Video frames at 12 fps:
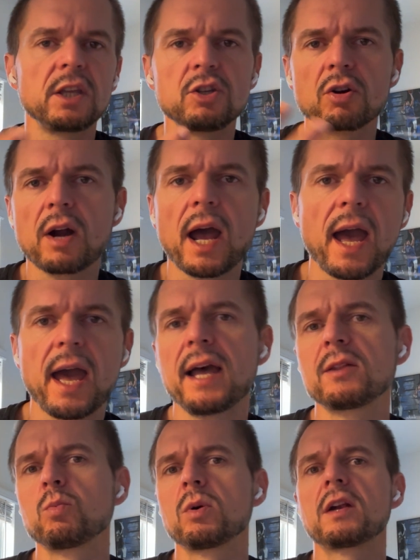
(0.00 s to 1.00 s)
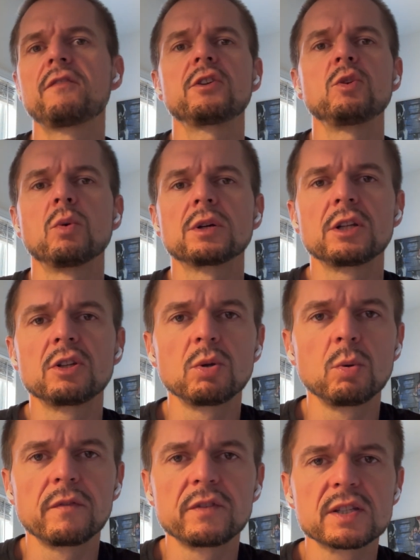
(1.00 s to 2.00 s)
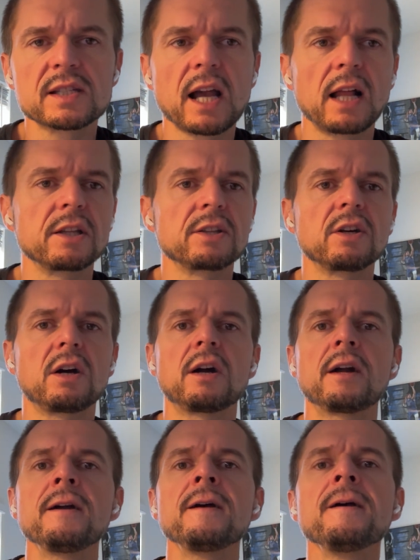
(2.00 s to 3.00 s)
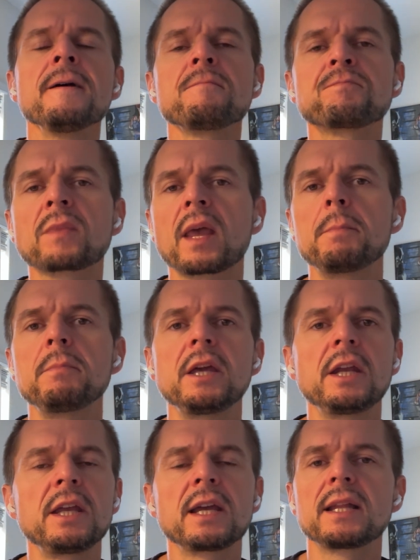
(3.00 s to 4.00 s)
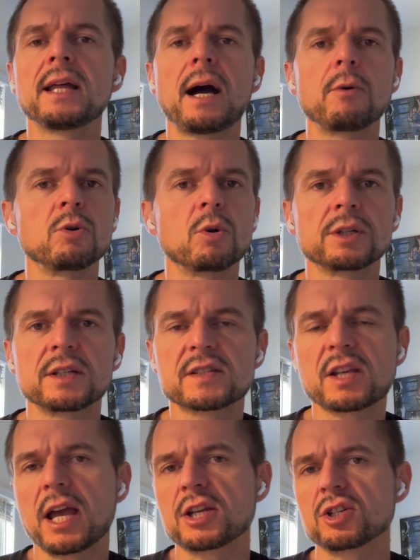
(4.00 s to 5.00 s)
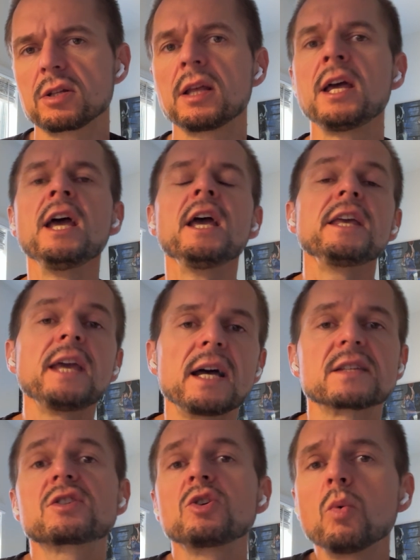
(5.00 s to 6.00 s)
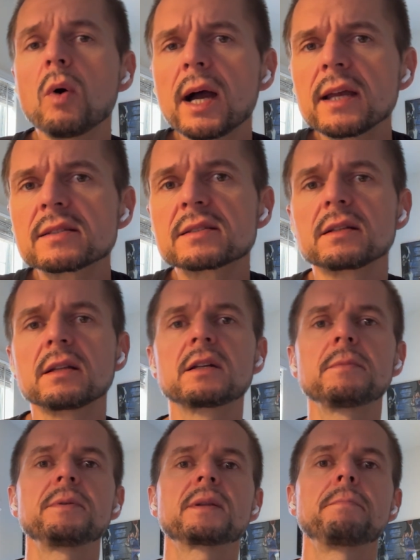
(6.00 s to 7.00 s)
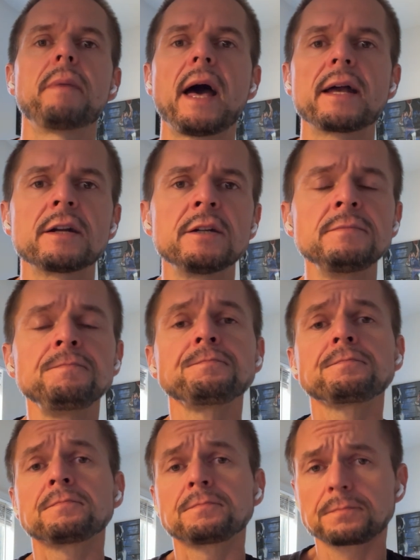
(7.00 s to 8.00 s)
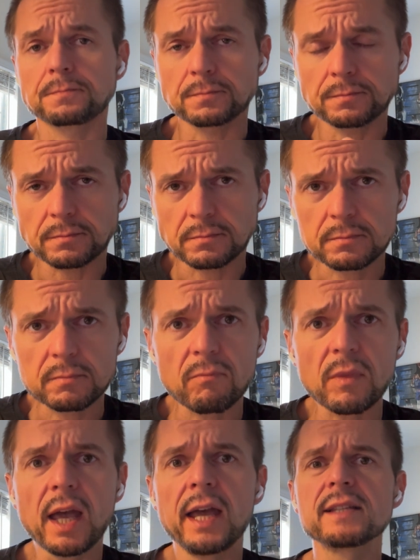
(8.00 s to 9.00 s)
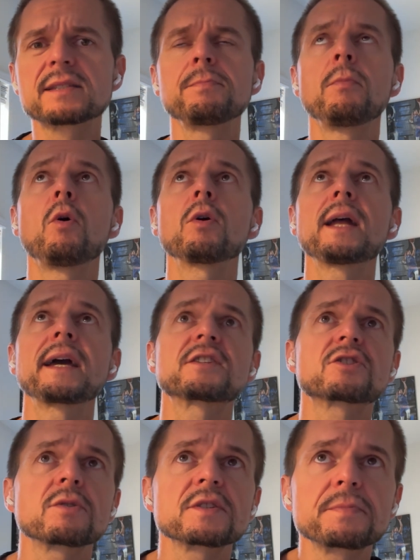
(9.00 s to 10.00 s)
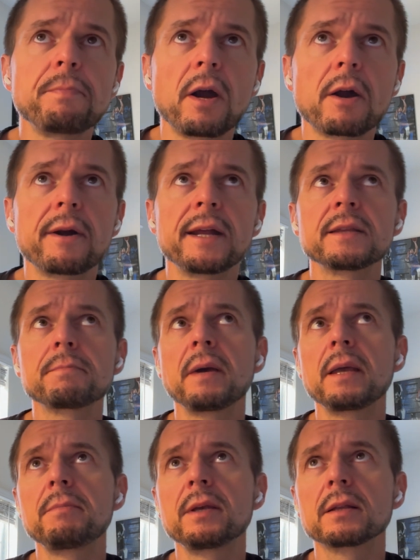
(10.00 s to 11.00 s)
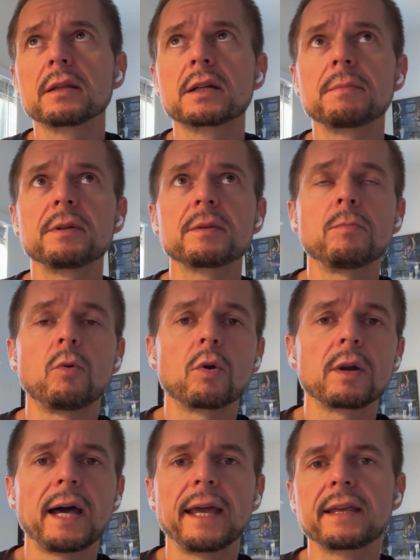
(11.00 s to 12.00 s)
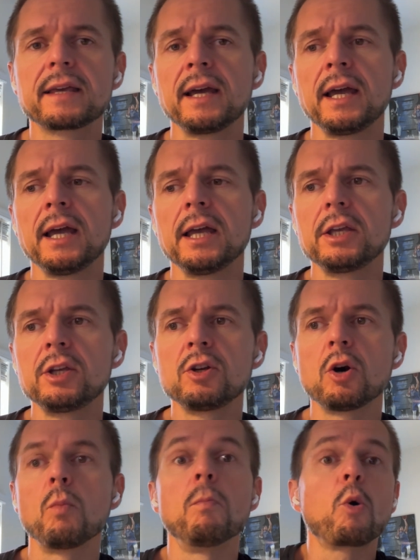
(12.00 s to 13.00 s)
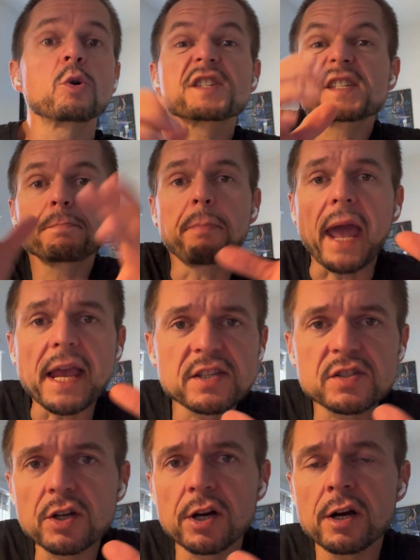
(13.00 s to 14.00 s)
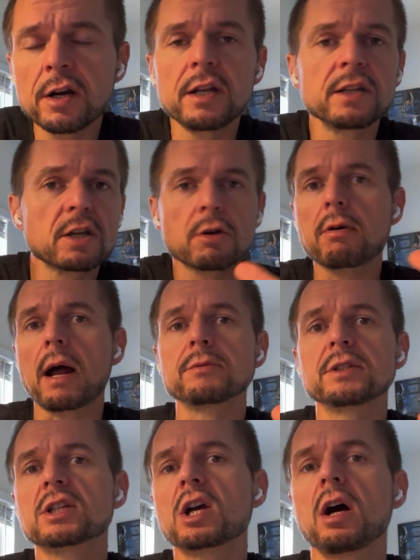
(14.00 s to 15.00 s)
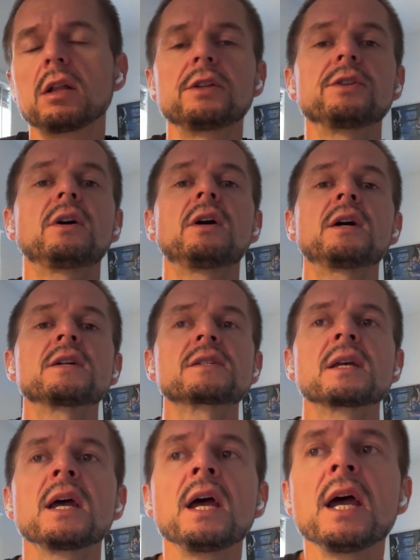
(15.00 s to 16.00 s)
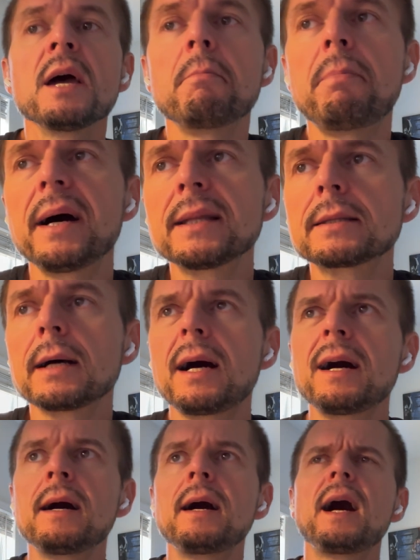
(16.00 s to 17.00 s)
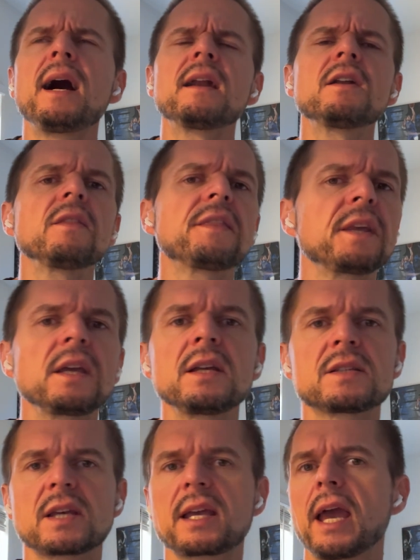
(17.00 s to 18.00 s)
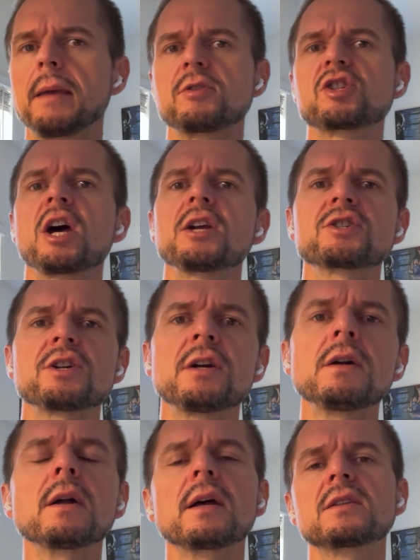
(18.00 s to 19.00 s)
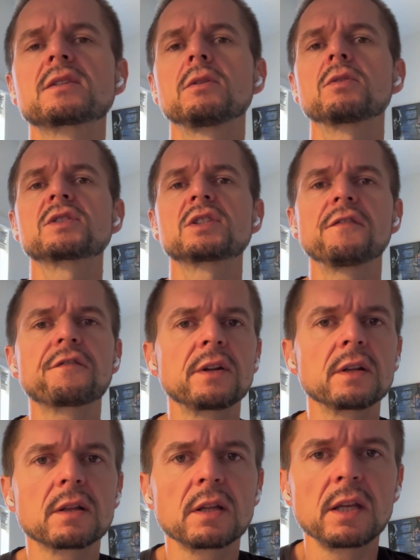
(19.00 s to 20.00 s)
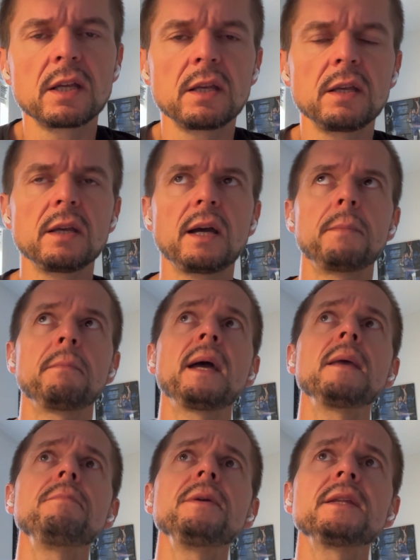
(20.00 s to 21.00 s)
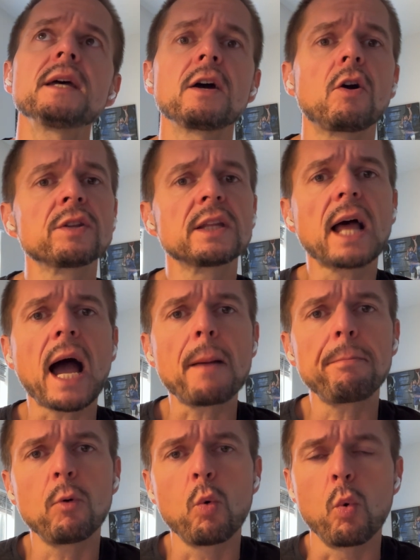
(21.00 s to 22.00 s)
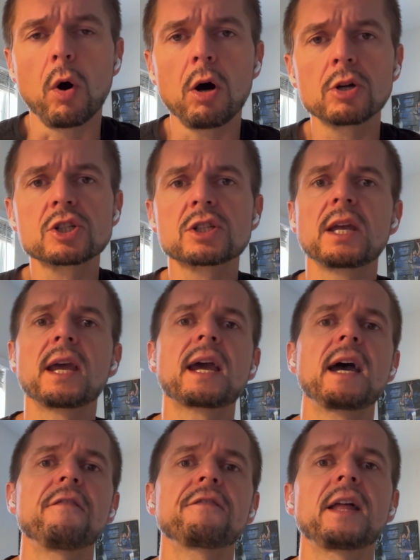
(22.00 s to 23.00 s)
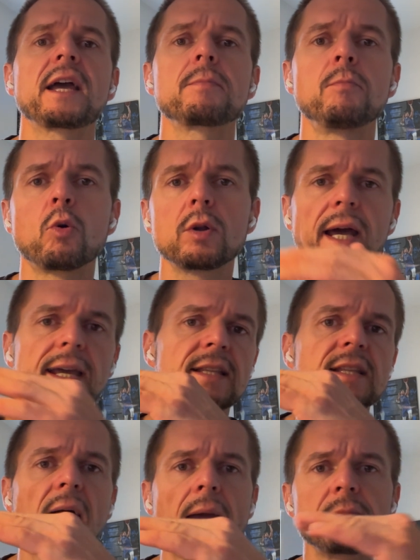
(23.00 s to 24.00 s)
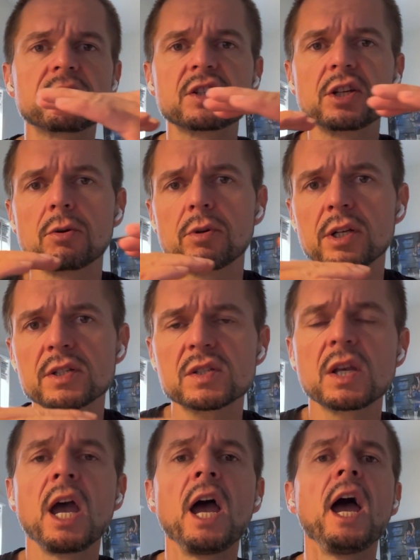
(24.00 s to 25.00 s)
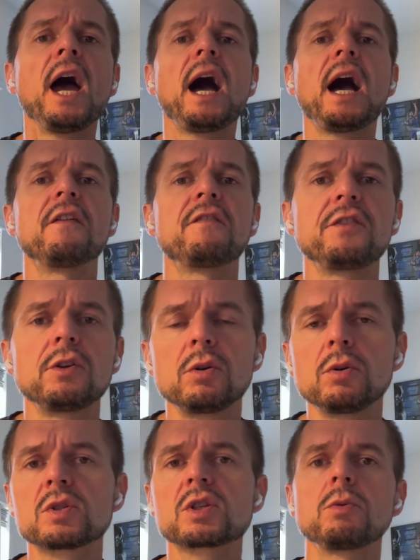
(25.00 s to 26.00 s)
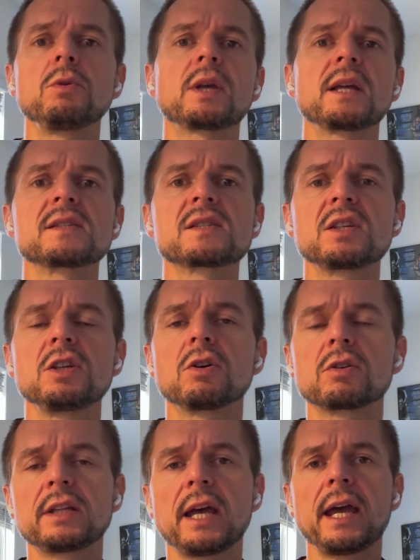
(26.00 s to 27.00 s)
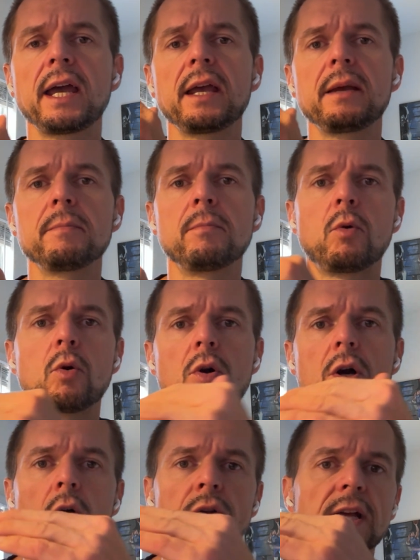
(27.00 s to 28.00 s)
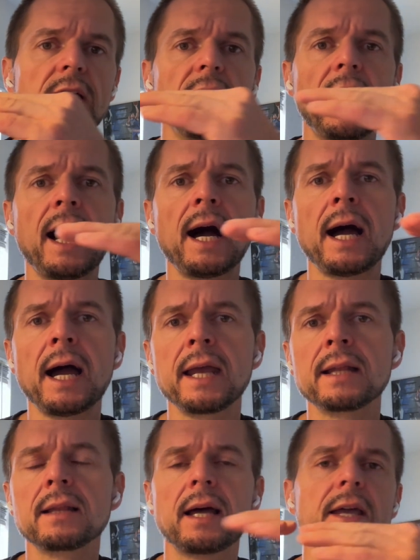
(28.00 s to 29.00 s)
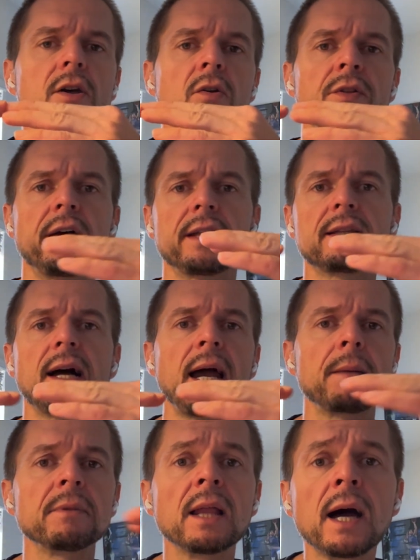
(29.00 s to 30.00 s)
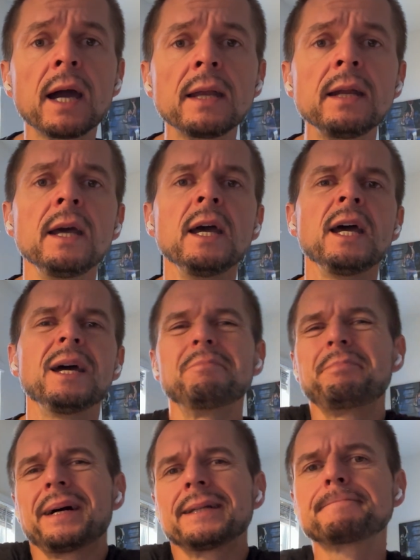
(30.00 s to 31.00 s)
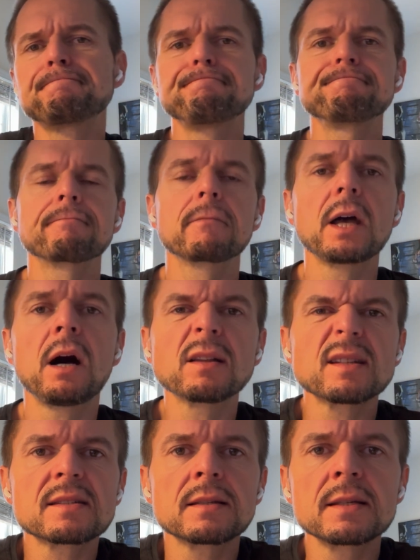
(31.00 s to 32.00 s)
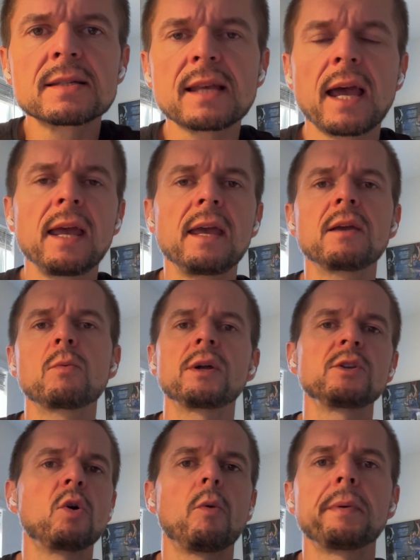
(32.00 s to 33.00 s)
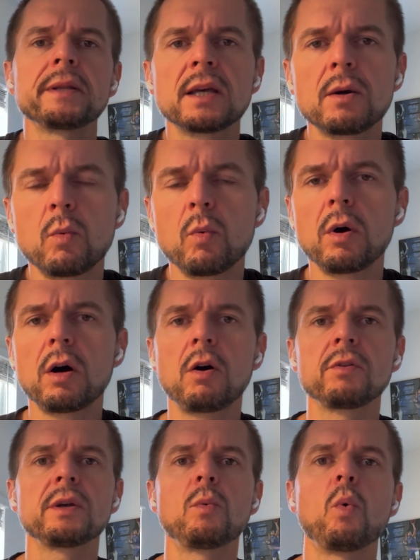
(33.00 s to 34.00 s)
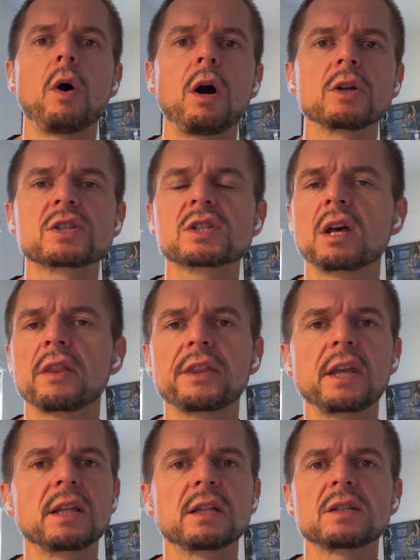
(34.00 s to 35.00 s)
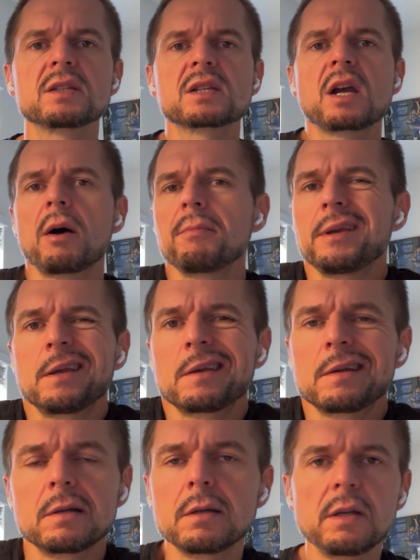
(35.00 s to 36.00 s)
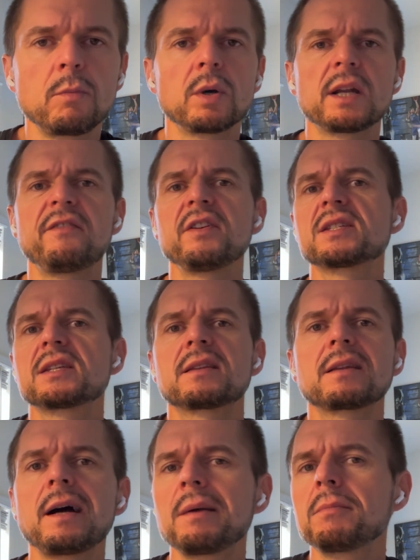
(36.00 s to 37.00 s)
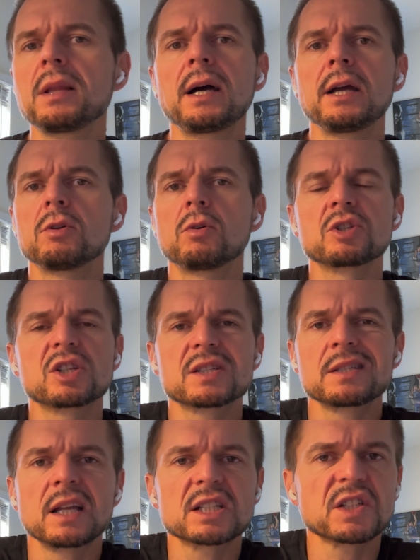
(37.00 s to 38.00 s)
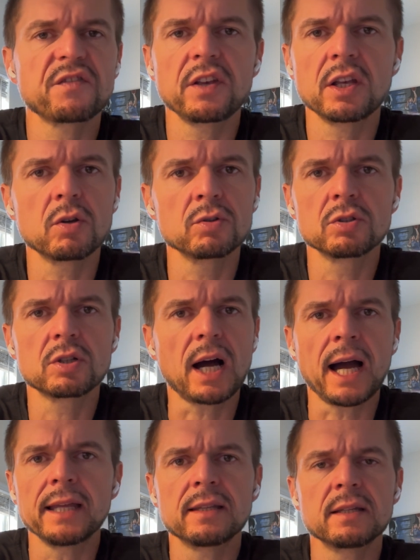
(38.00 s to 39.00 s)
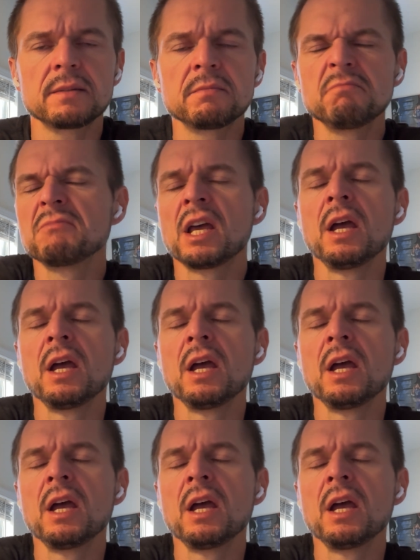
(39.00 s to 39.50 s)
in your head, whatever you want to do with this calendar meeting and how you want to schedule. Yes, UI is a little bit better. It's more like transparent, maybe a little bit more like, you know, more space there in crowded calendars. But I don't think it's a game changer. It looks differently. Maybe on an Apple Watch, they have like more like time series view, so you can see your day more on a line, like on a timeline. But honestly saying, when you open on a watch something that it's coming, whether it's a timeline or just next thing on your item,